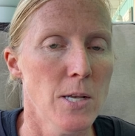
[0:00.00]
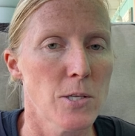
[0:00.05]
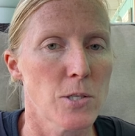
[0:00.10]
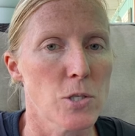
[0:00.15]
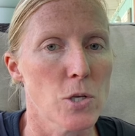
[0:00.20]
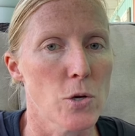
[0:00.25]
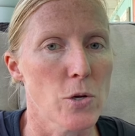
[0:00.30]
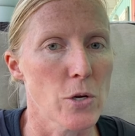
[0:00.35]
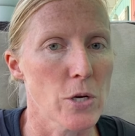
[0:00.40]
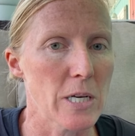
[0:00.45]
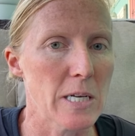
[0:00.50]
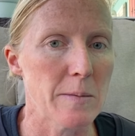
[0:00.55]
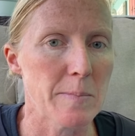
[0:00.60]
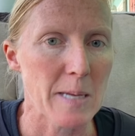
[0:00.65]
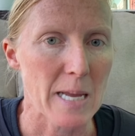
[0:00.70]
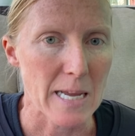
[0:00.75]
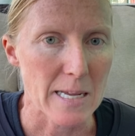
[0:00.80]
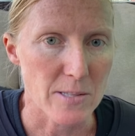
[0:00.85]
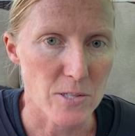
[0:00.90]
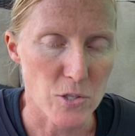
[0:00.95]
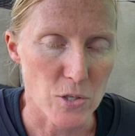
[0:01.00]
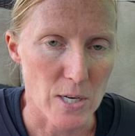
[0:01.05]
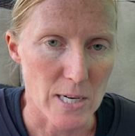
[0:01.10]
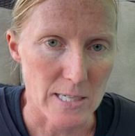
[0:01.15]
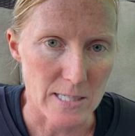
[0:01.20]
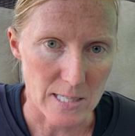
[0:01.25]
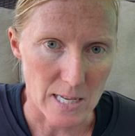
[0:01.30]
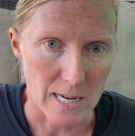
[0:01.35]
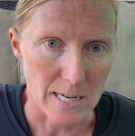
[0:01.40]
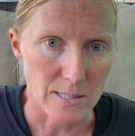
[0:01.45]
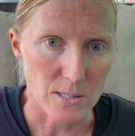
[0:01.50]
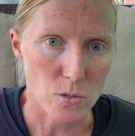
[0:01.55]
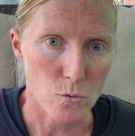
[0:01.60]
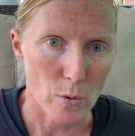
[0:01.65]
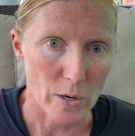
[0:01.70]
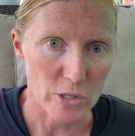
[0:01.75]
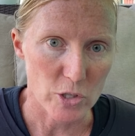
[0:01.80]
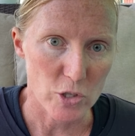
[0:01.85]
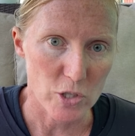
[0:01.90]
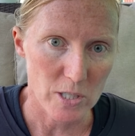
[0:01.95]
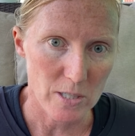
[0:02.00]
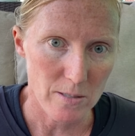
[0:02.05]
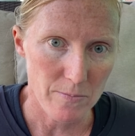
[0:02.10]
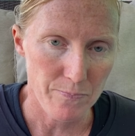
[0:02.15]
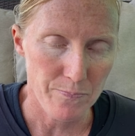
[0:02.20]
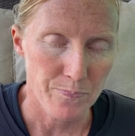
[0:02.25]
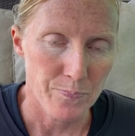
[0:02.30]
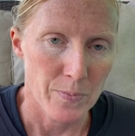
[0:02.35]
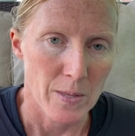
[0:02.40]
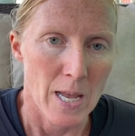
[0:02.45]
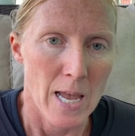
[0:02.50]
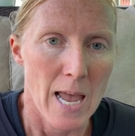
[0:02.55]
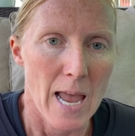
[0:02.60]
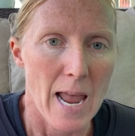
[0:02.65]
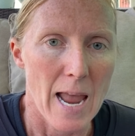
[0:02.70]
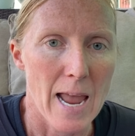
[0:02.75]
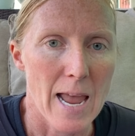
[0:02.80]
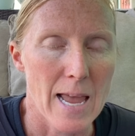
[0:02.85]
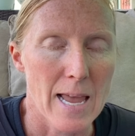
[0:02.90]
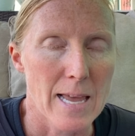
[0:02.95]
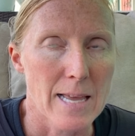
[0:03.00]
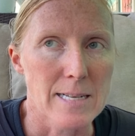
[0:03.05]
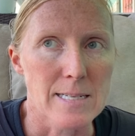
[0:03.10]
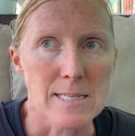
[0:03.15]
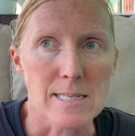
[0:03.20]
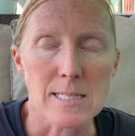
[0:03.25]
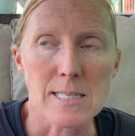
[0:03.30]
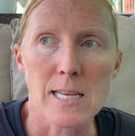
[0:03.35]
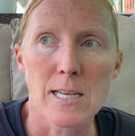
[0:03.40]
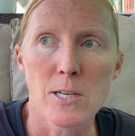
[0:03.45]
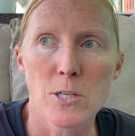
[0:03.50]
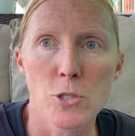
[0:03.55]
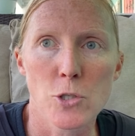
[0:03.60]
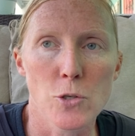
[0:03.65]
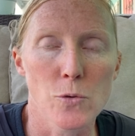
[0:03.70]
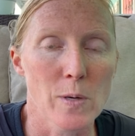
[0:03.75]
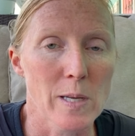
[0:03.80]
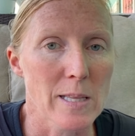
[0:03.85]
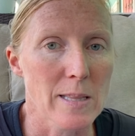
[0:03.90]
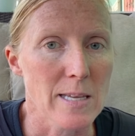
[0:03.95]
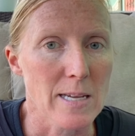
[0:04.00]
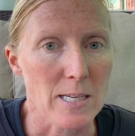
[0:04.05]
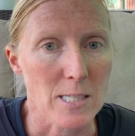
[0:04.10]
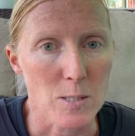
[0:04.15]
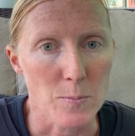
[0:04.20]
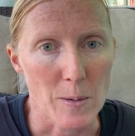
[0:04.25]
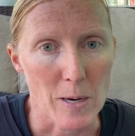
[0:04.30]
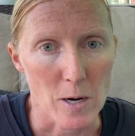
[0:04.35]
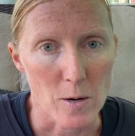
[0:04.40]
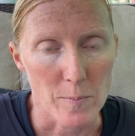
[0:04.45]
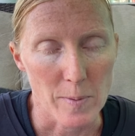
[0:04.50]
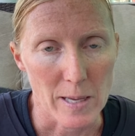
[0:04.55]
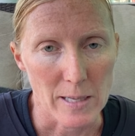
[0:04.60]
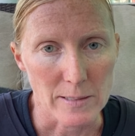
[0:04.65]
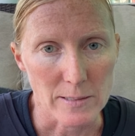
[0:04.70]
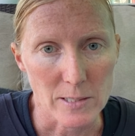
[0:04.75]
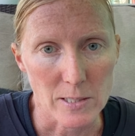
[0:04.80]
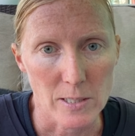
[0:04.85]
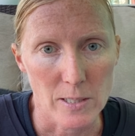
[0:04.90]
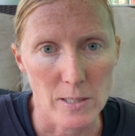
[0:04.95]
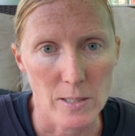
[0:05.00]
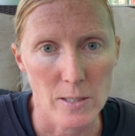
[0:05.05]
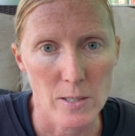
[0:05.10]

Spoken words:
So you're going to be answering a science question and doing the experiment